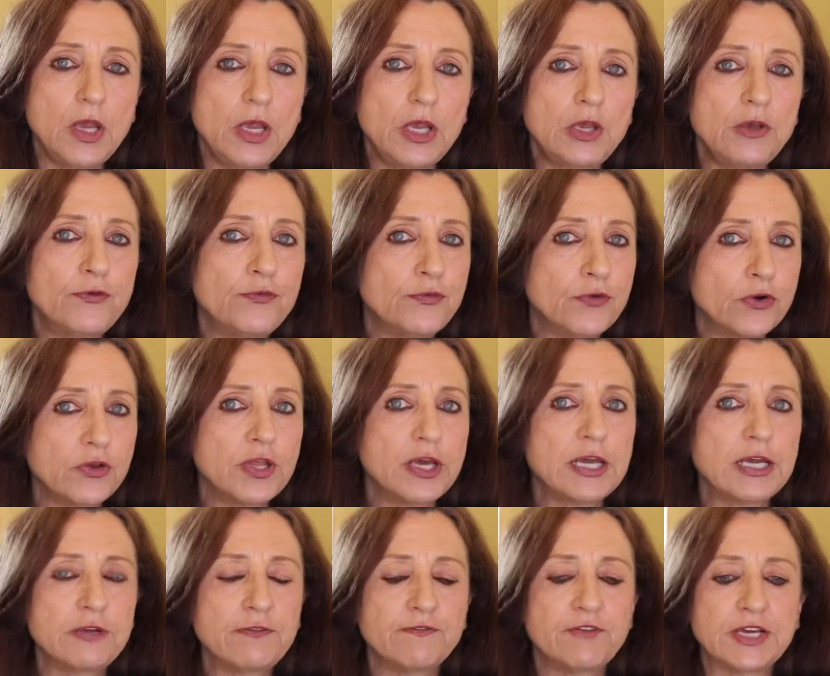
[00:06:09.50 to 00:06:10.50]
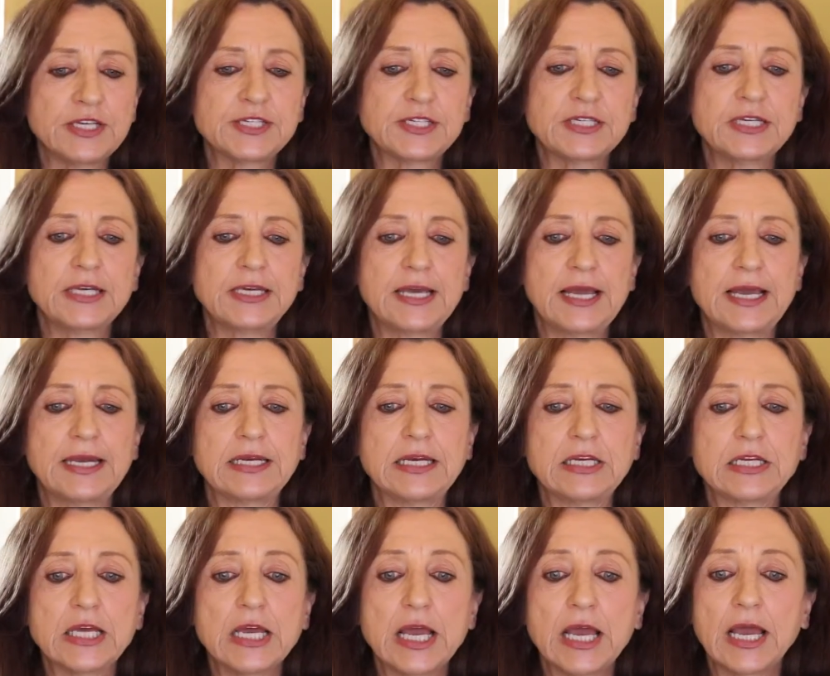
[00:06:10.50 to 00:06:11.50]
He further
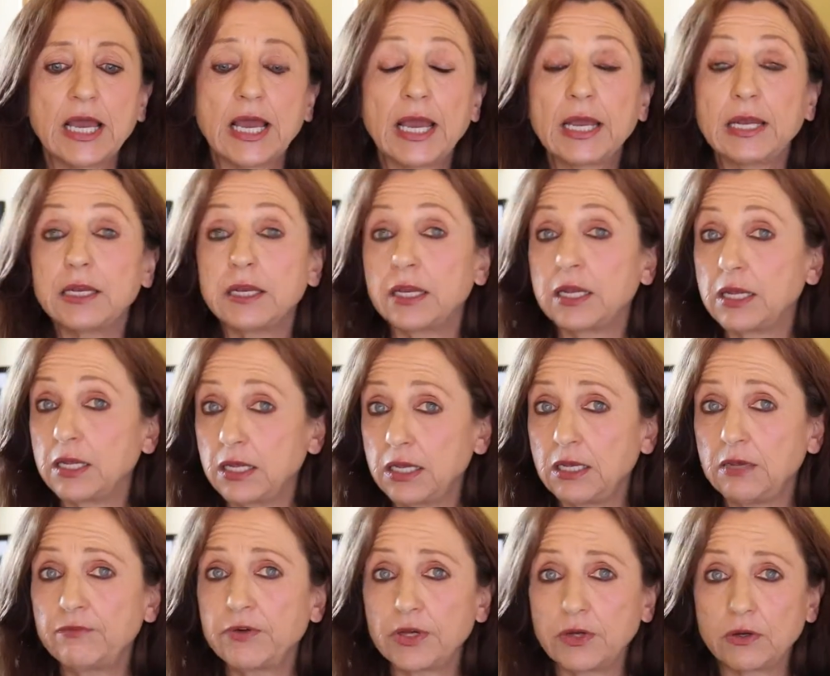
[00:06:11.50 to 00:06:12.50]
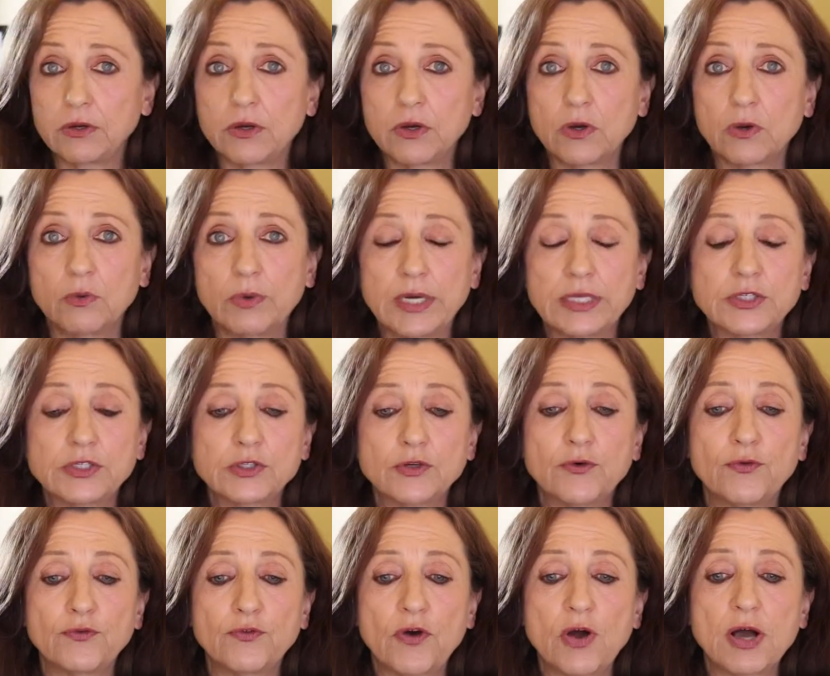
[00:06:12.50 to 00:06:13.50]
investigated and even went so
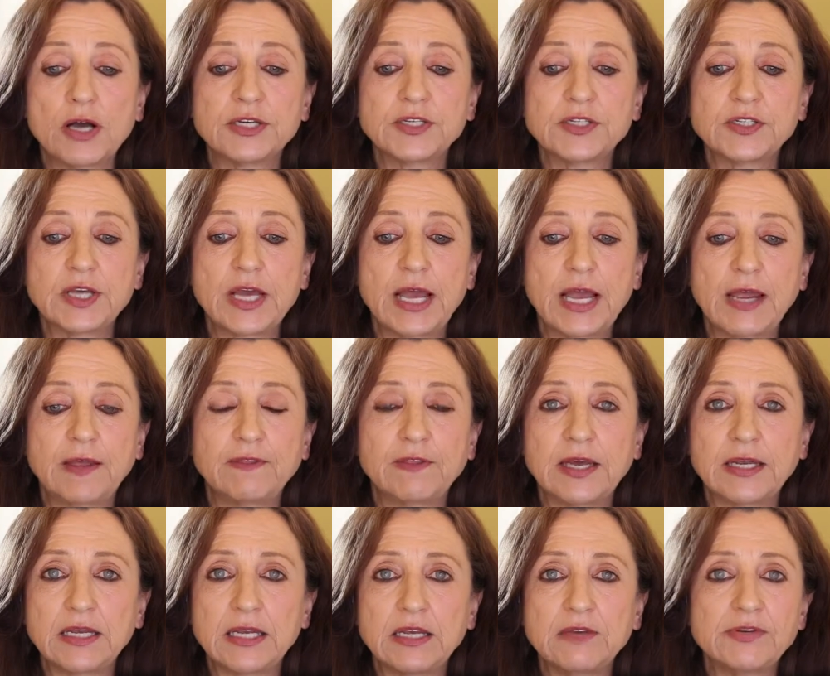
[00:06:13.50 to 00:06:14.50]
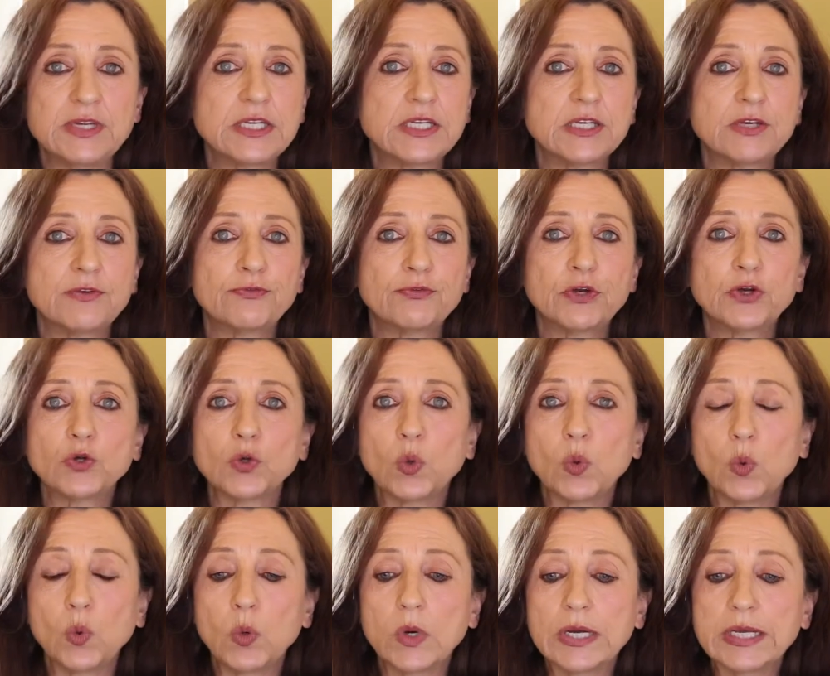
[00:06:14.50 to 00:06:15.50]
far saying that even different
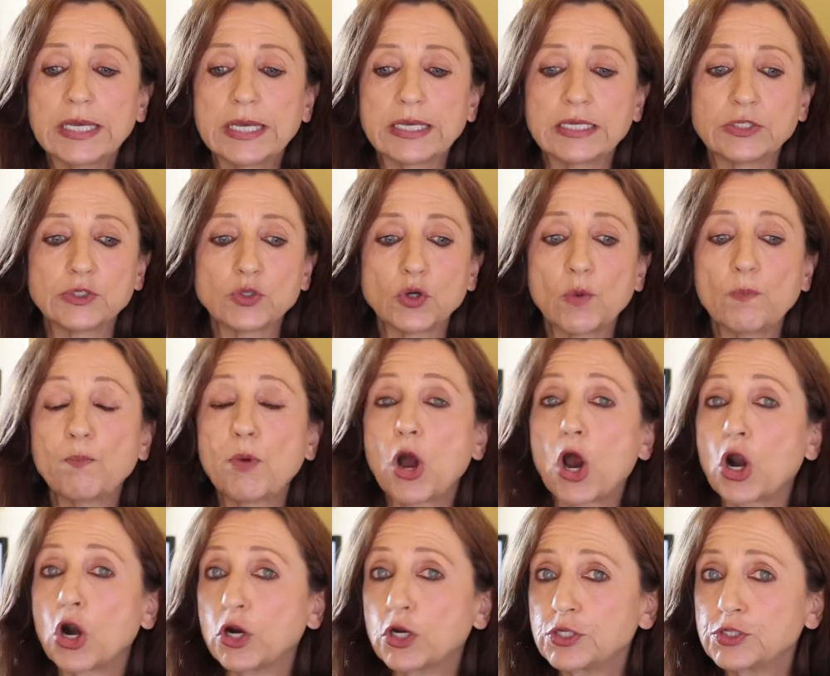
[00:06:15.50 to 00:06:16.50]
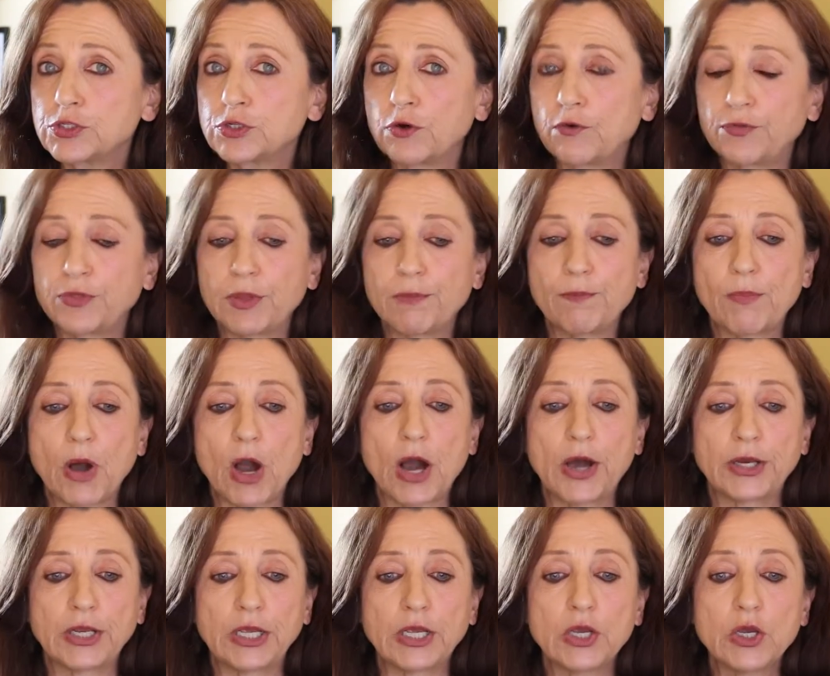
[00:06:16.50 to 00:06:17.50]
organs or parts of the
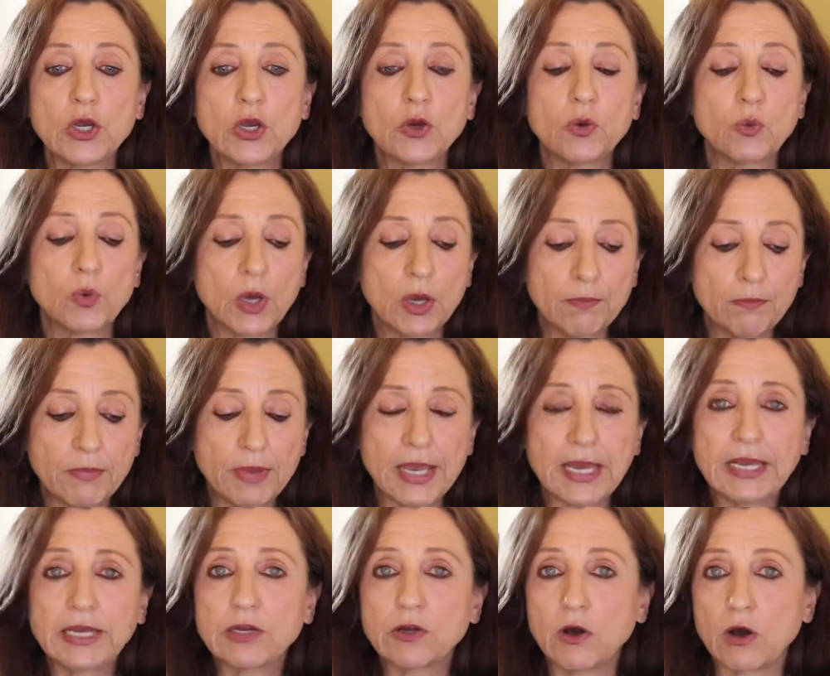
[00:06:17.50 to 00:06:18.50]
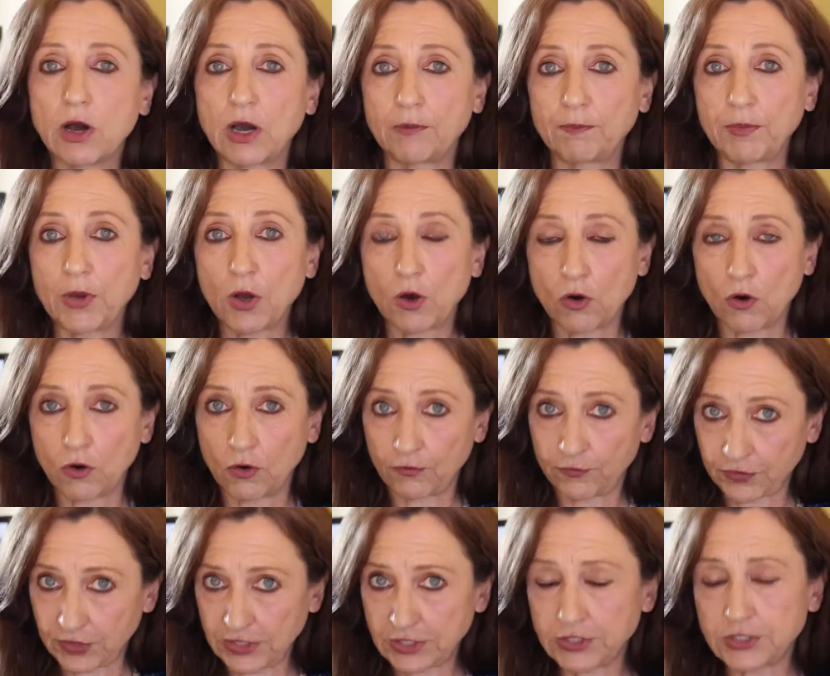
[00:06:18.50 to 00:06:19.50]
body were made up
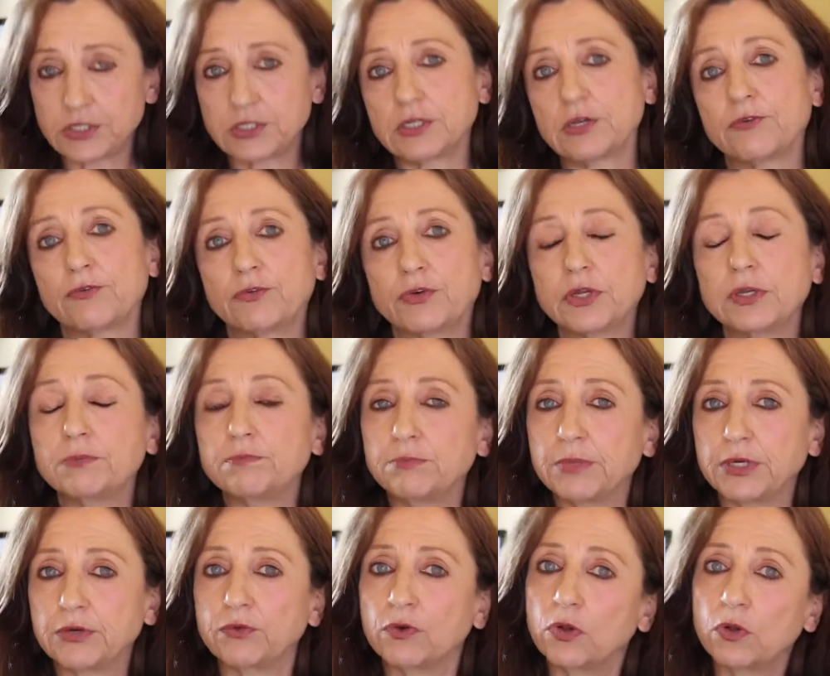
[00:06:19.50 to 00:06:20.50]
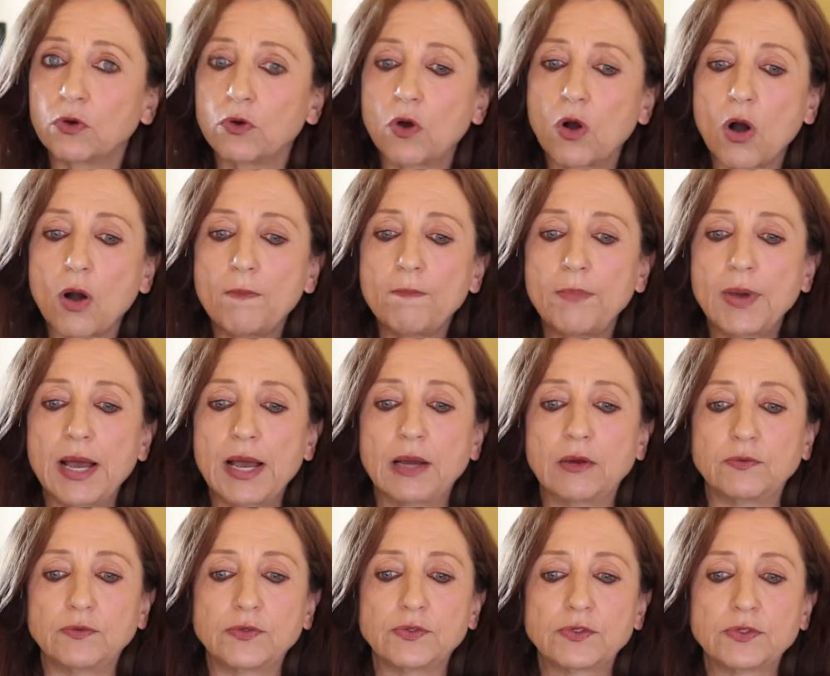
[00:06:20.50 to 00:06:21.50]
of these different mineral
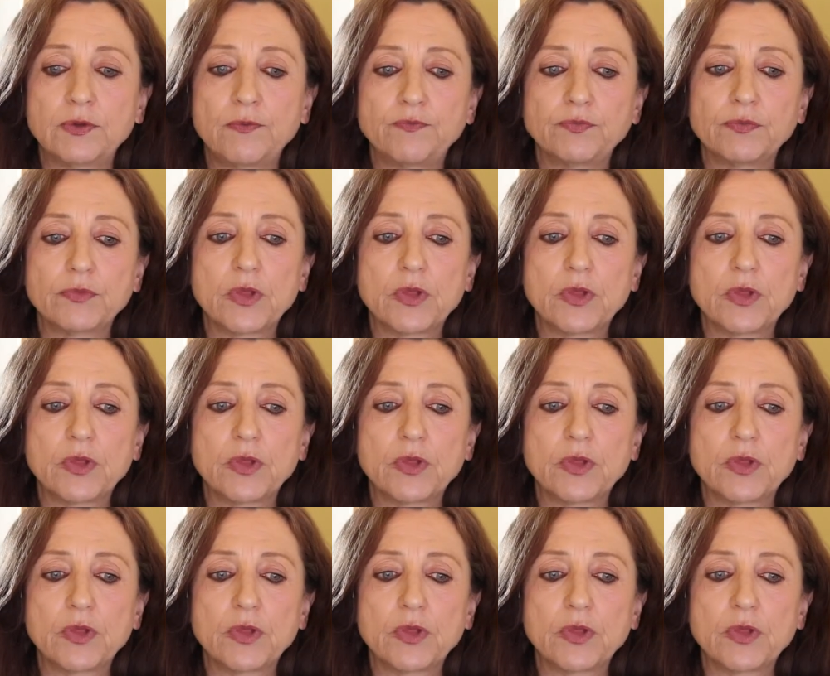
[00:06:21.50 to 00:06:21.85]
compounds